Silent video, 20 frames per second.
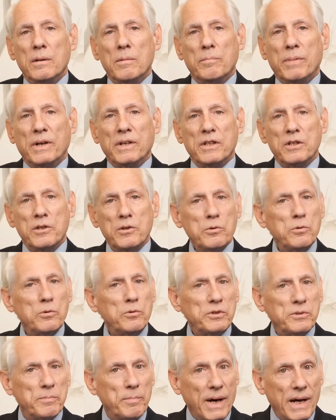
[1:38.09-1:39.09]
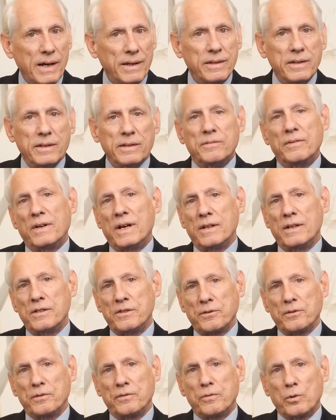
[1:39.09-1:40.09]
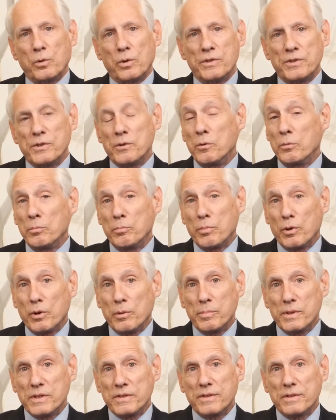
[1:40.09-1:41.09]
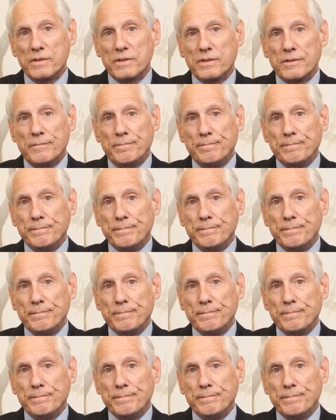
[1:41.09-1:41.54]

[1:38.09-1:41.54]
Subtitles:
but used by the advisor for its own purposes.